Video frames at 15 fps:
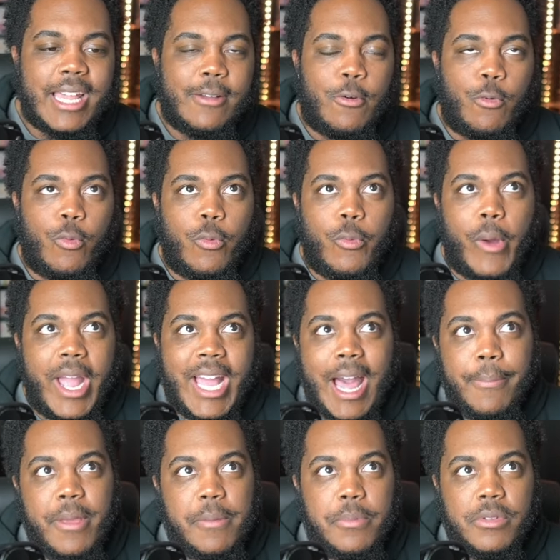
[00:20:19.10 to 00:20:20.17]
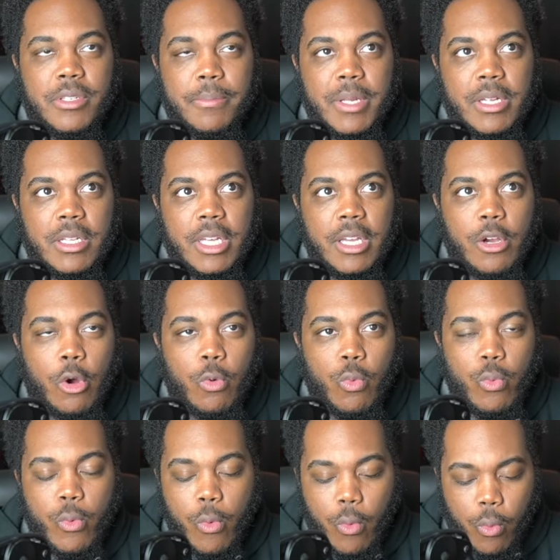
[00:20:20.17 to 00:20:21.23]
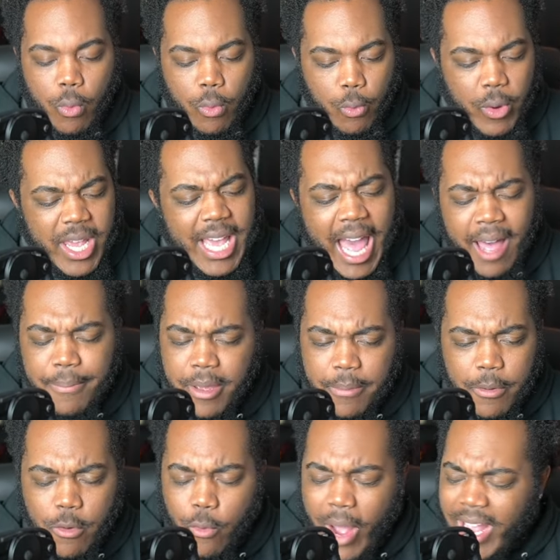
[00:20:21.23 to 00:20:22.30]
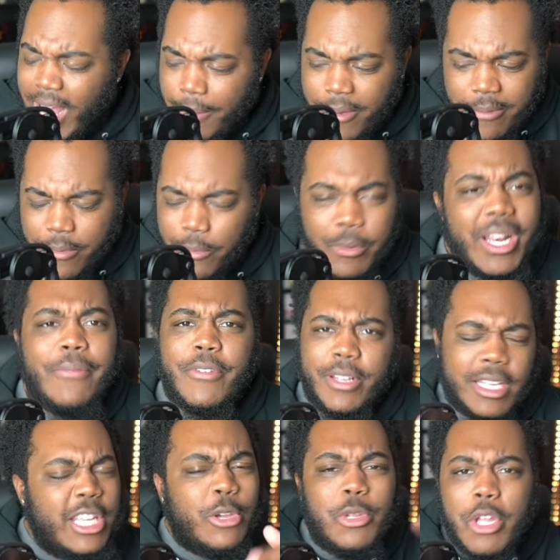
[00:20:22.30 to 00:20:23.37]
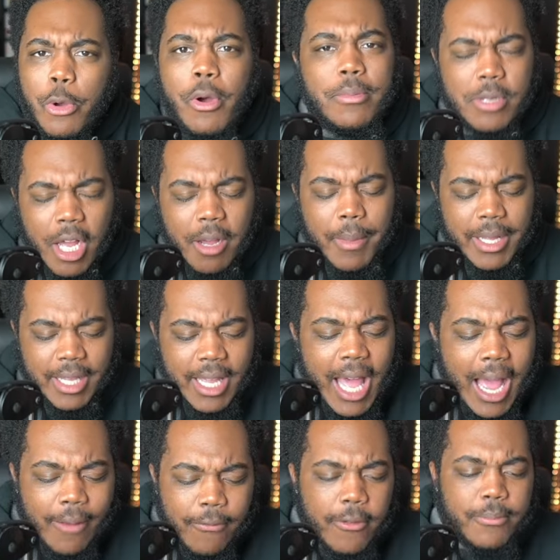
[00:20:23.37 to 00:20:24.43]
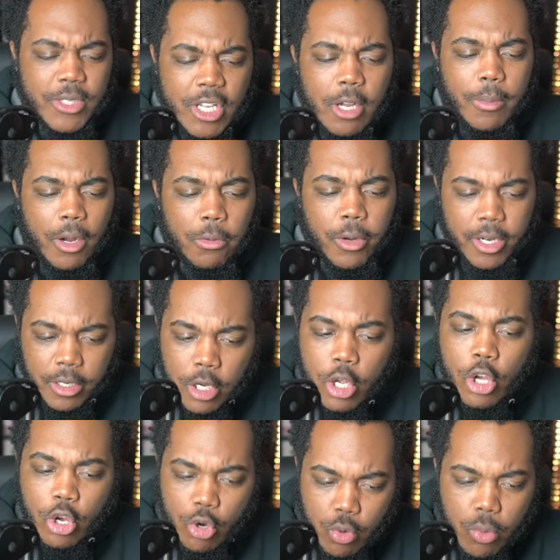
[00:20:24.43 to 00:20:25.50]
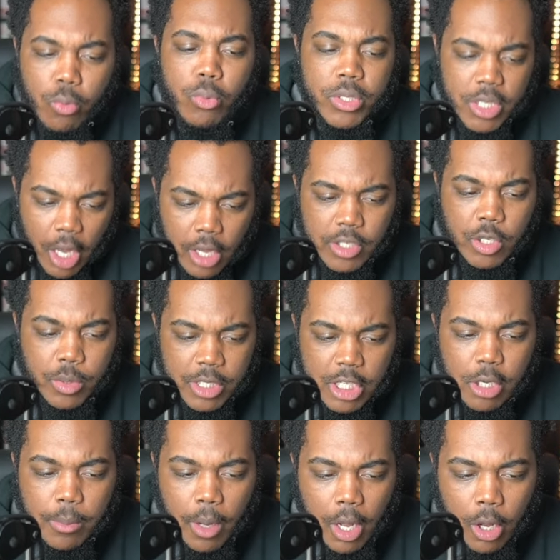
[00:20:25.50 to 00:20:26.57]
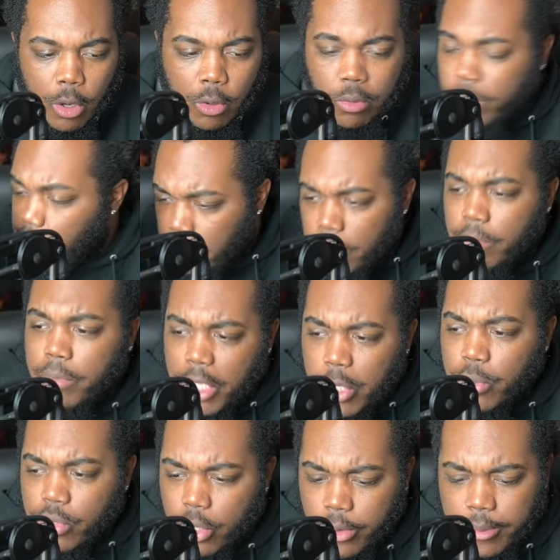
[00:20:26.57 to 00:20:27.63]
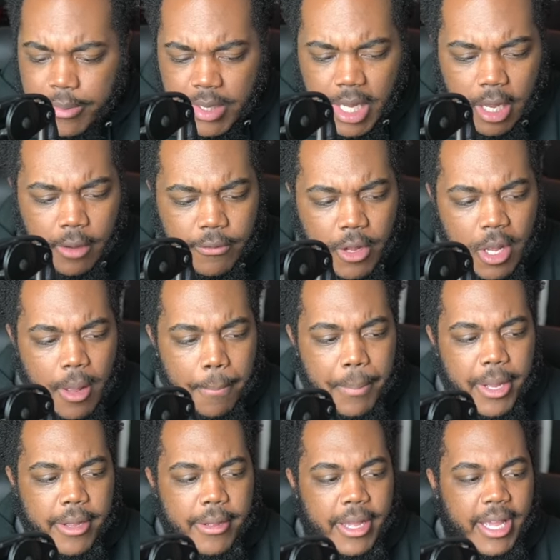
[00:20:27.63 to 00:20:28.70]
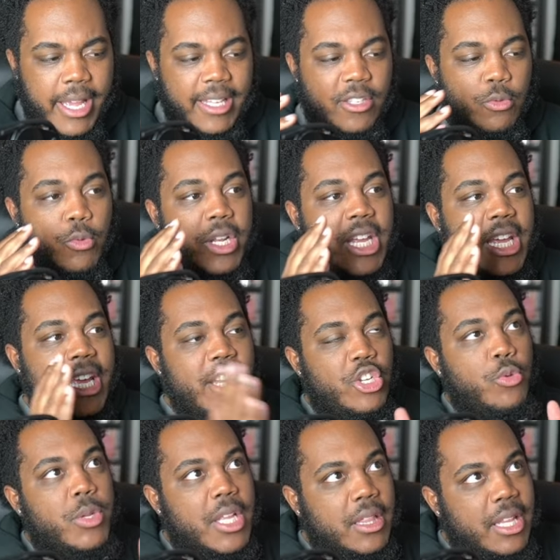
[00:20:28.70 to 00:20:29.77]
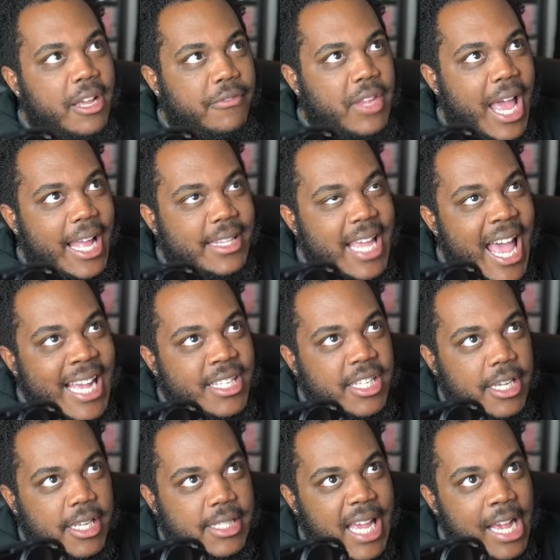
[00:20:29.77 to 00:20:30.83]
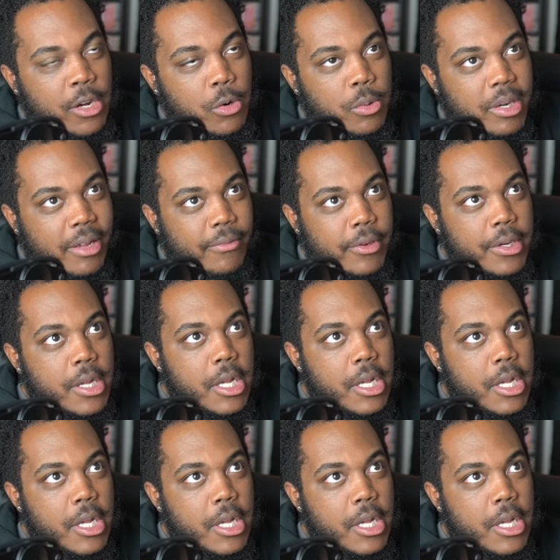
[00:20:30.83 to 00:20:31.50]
wake up people's ability or weak out people, wake up people, whatever? You know I'm talking about. The guy from Ball Run who was also a ball user himself, but it's when he hits you with the left ataxia attack or whatever